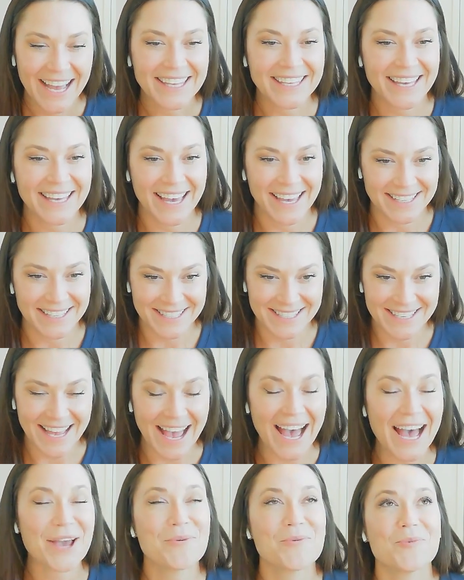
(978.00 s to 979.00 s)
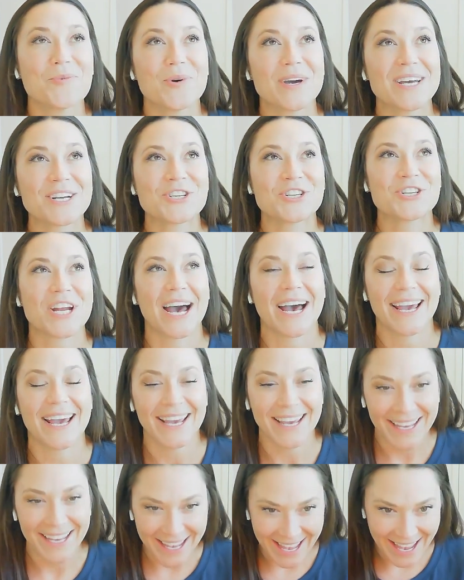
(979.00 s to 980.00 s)
Yes. I wish
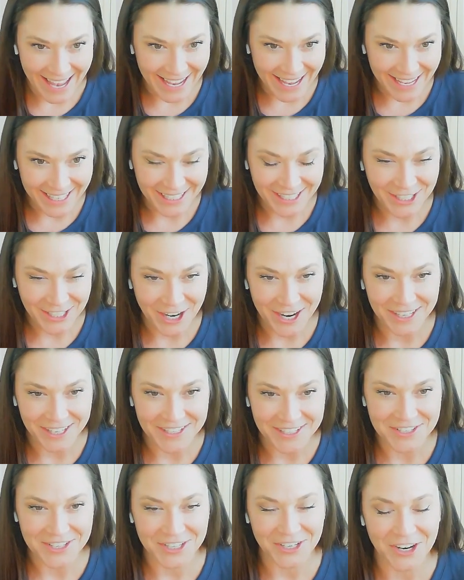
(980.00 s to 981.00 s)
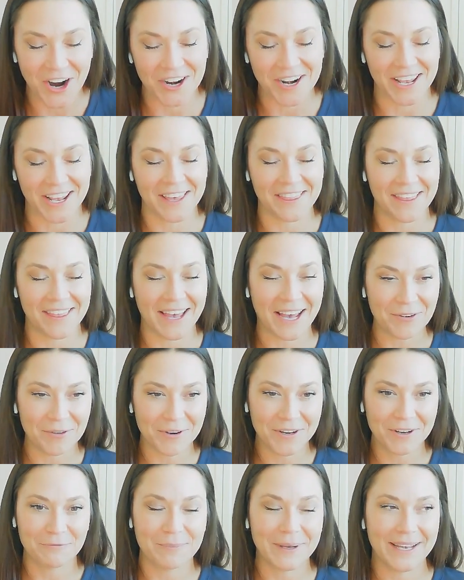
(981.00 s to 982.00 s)
I had gone into karting. That would
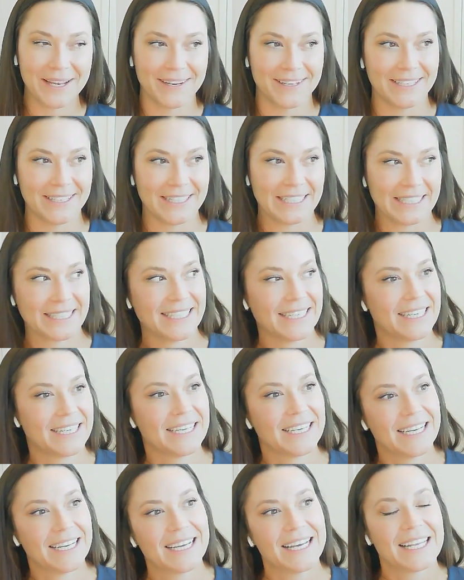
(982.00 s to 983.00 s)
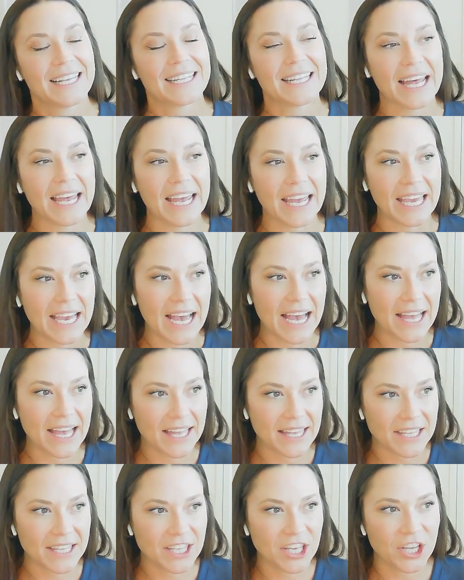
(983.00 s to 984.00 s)
have been like,
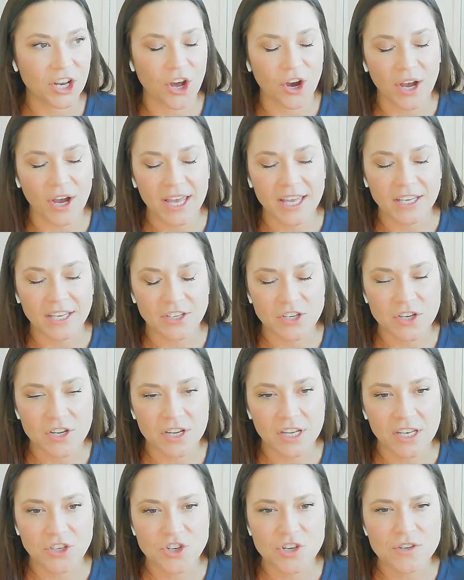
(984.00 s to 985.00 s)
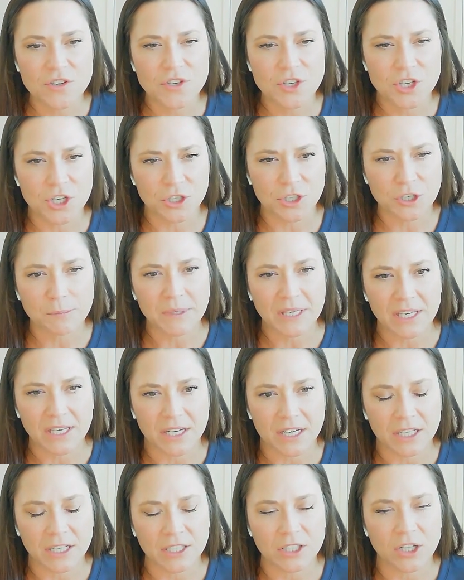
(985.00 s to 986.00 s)
it just took me
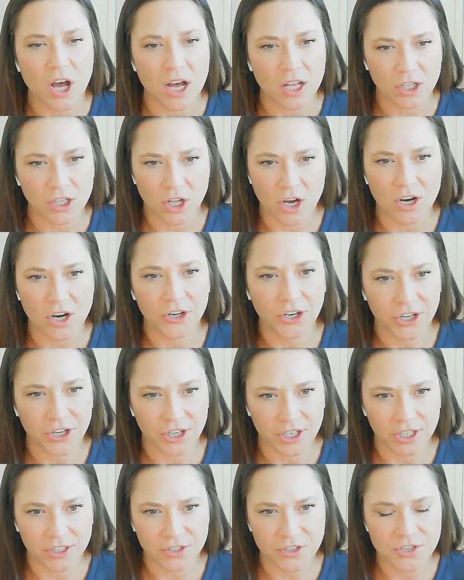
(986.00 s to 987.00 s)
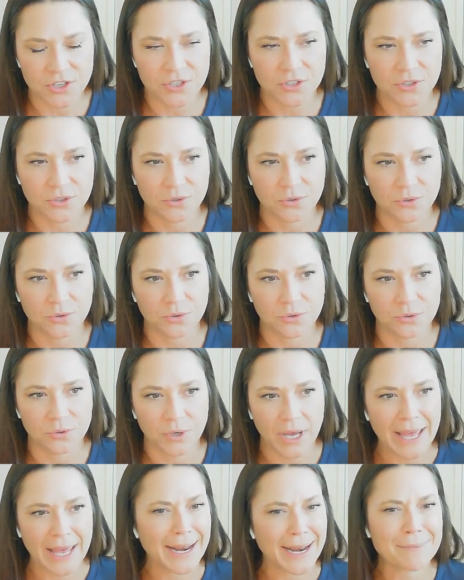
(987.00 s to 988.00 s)
a lot longer
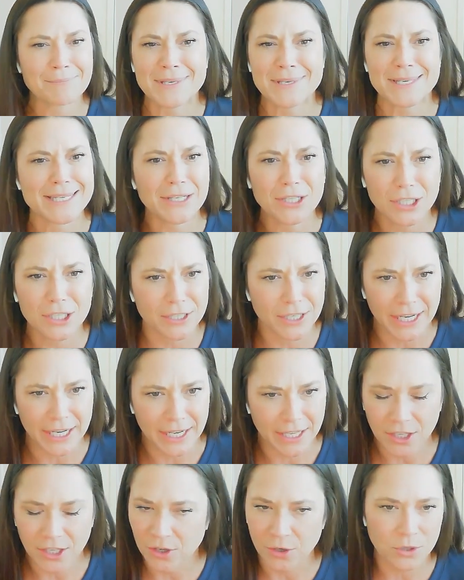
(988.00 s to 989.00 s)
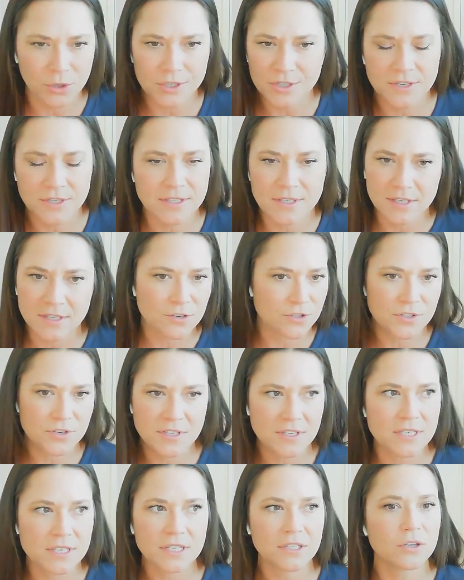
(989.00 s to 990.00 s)
and I'm still learning. There's
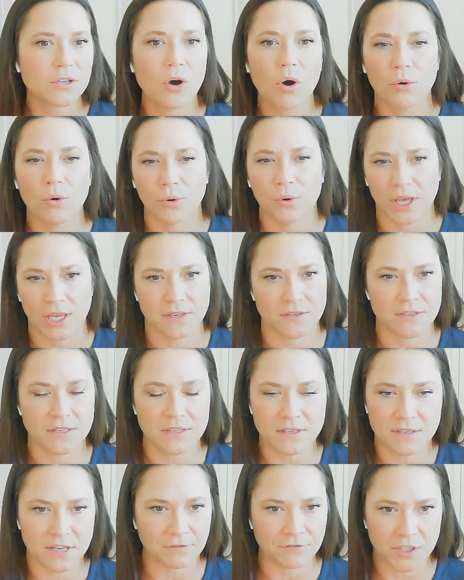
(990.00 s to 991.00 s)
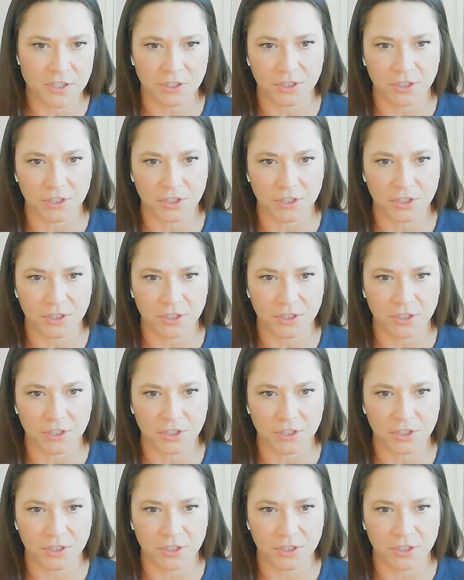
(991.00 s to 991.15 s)
still always stuff to